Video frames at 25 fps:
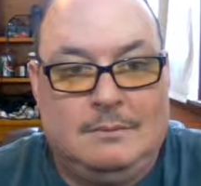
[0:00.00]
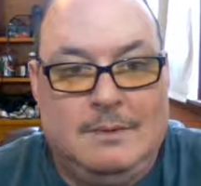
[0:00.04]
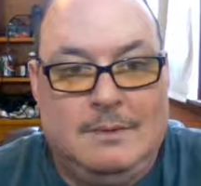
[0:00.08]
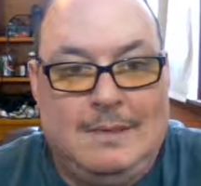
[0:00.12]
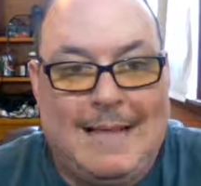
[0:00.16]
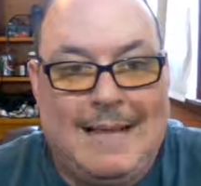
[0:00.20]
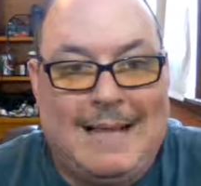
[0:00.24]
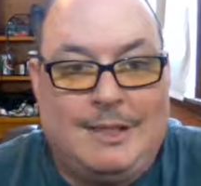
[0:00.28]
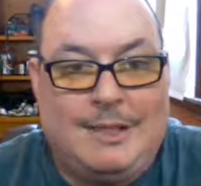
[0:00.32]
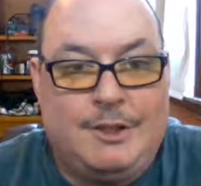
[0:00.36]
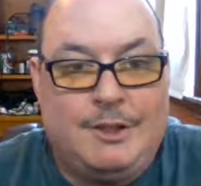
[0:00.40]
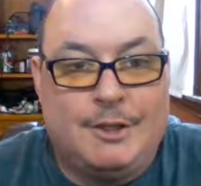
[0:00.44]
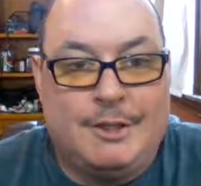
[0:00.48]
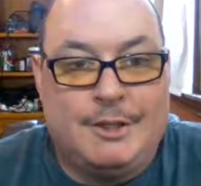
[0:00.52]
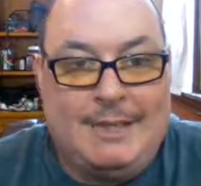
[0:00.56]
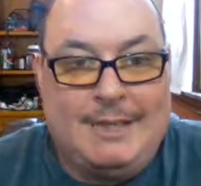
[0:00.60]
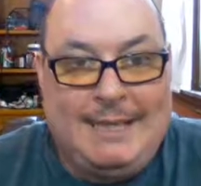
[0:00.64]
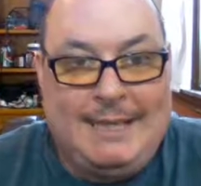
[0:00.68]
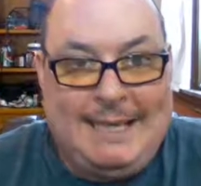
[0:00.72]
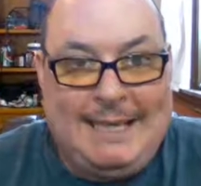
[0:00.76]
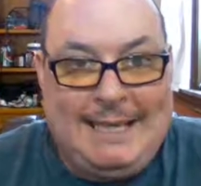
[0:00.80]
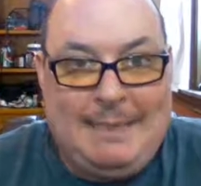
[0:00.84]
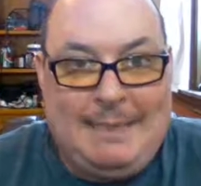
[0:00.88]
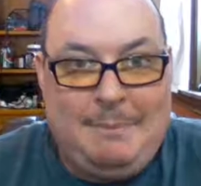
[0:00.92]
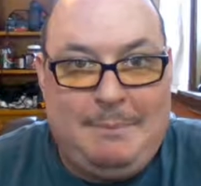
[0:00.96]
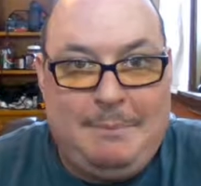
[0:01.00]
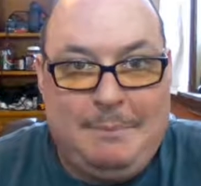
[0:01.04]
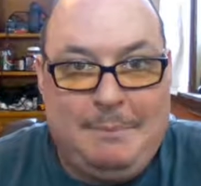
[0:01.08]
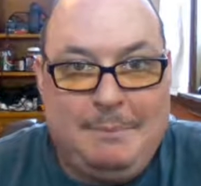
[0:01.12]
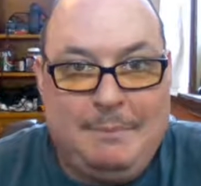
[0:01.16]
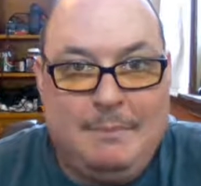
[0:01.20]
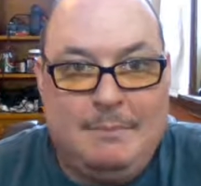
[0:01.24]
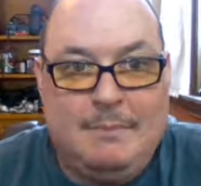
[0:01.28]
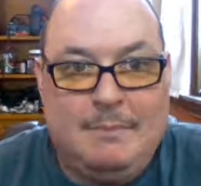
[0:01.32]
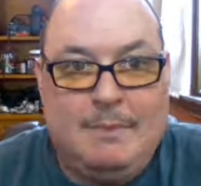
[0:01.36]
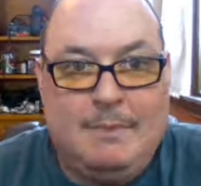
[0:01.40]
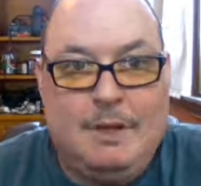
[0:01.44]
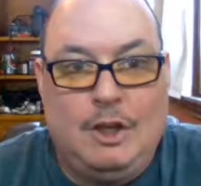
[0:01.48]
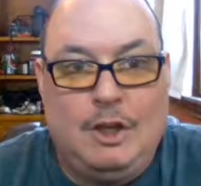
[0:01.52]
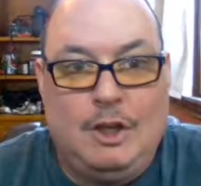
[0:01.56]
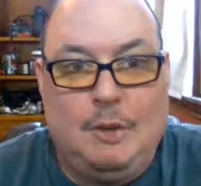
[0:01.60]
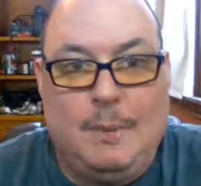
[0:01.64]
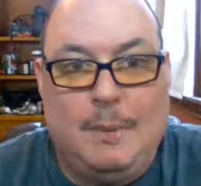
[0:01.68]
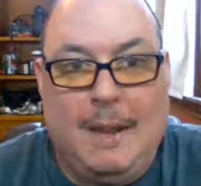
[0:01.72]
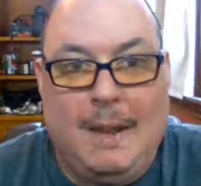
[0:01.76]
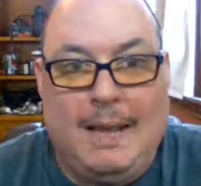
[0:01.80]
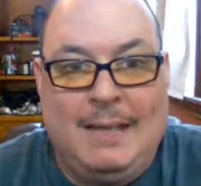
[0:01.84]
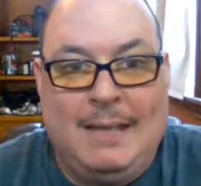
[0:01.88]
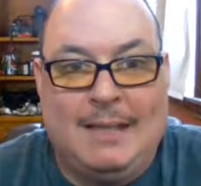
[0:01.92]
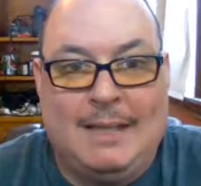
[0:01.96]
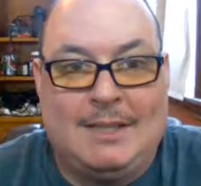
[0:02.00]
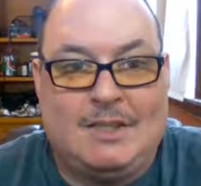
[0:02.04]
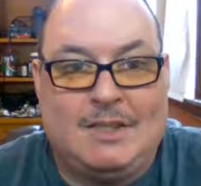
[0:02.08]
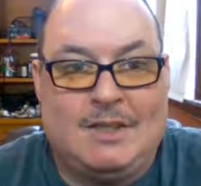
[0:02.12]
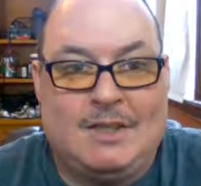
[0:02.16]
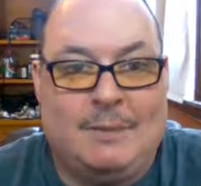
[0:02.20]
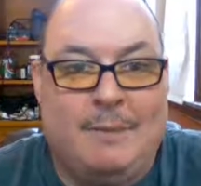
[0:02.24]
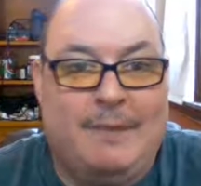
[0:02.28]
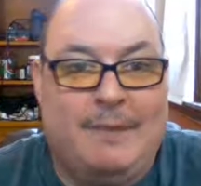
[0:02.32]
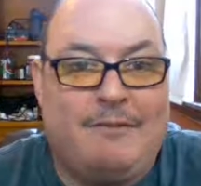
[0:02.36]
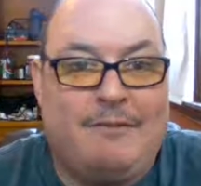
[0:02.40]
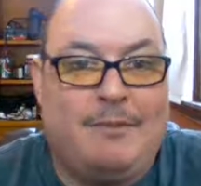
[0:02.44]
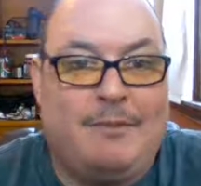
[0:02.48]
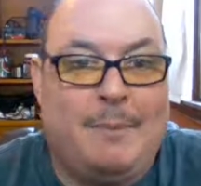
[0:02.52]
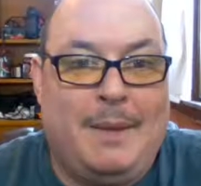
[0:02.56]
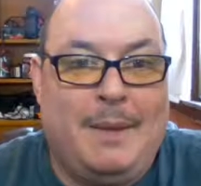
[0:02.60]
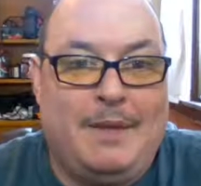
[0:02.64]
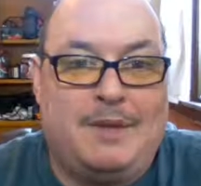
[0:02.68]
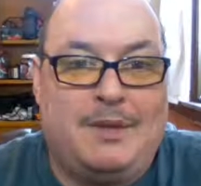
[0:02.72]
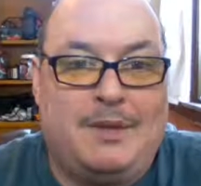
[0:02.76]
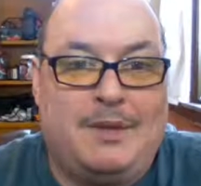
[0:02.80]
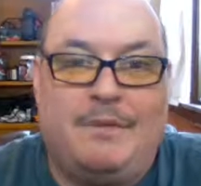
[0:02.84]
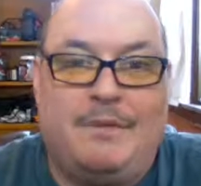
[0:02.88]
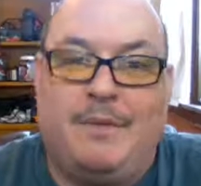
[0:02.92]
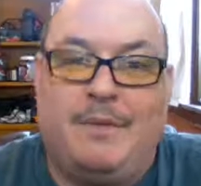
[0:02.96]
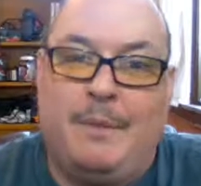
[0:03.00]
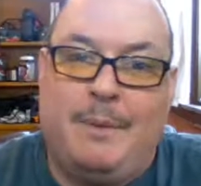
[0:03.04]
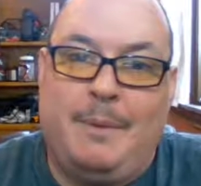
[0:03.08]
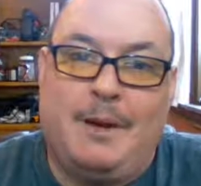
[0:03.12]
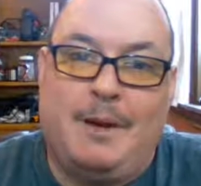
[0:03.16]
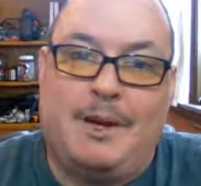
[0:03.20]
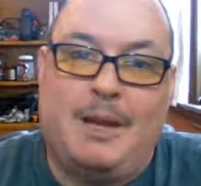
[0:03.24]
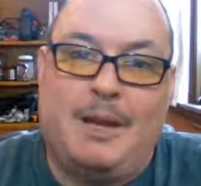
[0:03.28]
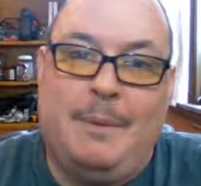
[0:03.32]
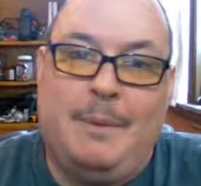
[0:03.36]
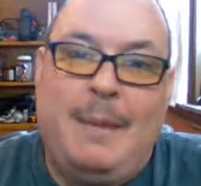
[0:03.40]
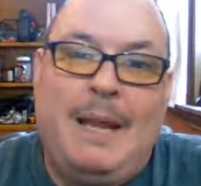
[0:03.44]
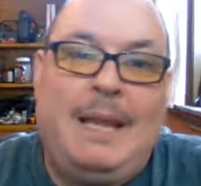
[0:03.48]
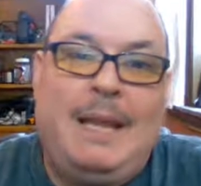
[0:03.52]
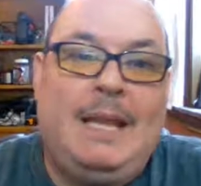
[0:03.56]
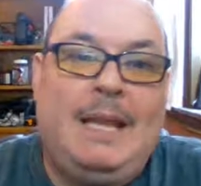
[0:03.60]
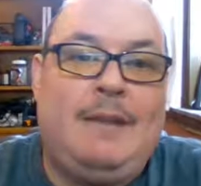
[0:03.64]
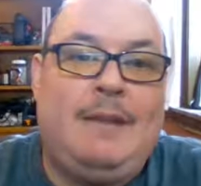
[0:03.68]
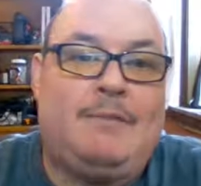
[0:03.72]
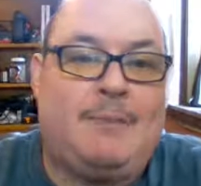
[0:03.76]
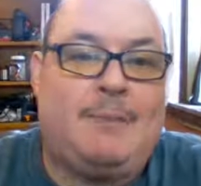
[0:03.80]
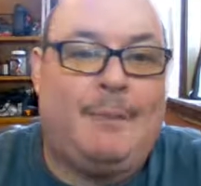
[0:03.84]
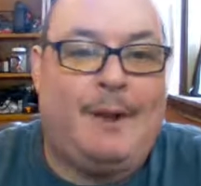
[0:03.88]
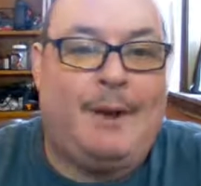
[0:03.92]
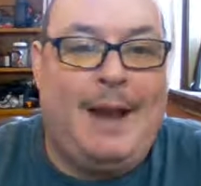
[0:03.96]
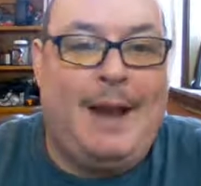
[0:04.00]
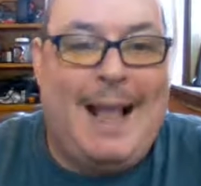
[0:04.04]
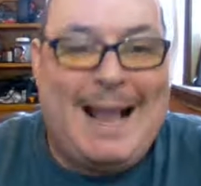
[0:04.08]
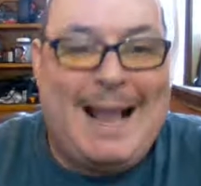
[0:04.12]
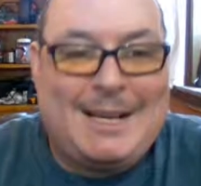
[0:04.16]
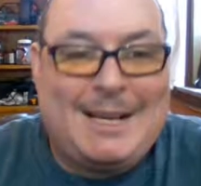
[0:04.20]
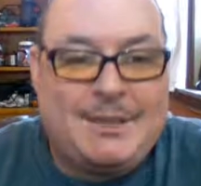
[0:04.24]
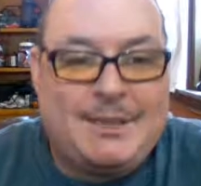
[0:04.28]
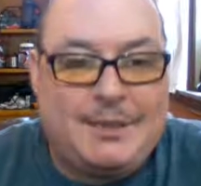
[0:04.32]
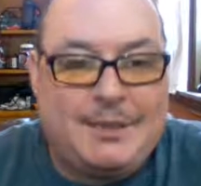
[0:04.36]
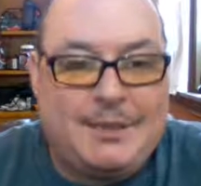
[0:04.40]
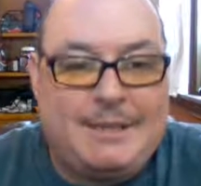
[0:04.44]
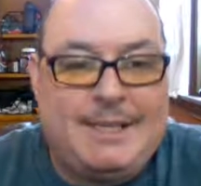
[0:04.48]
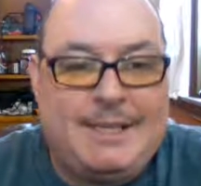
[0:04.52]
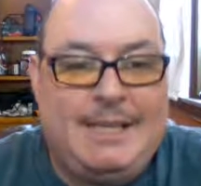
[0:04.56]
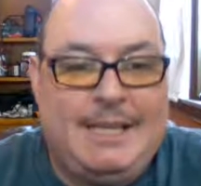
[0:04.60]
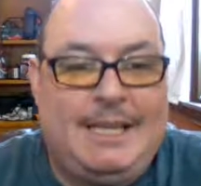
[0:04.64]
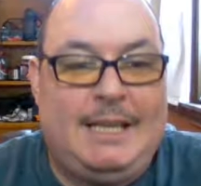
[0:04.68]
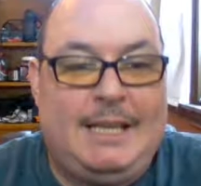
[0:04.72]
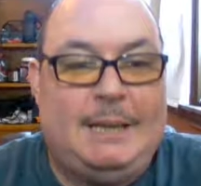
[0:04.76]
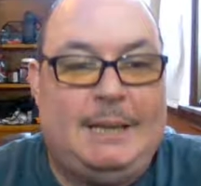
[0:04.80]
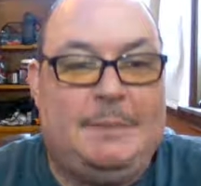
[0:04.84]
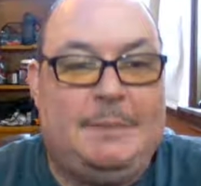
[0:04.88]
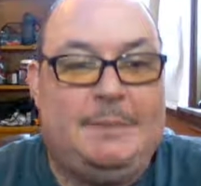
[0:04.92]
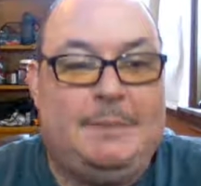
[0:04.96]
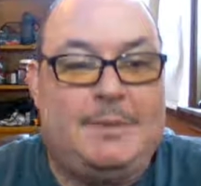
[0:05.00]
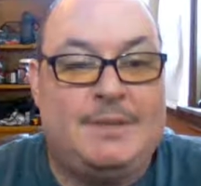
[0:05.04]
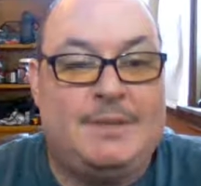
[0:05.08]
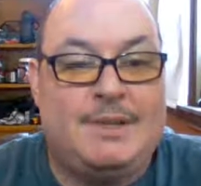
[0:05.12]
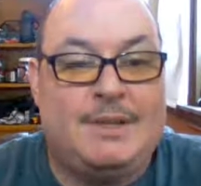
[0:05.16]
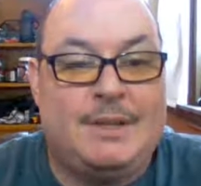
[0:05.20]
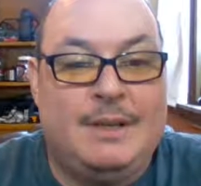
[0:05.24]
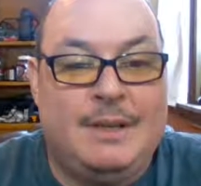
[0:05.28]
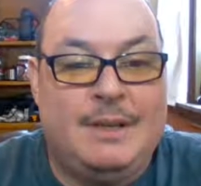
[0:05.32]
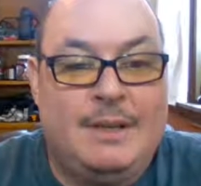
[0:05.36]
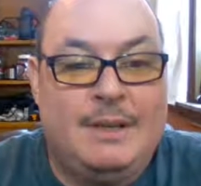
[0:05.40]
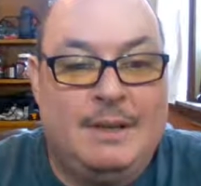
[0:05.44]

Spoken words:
That's your team. You might get some information from your committee, from your action teams,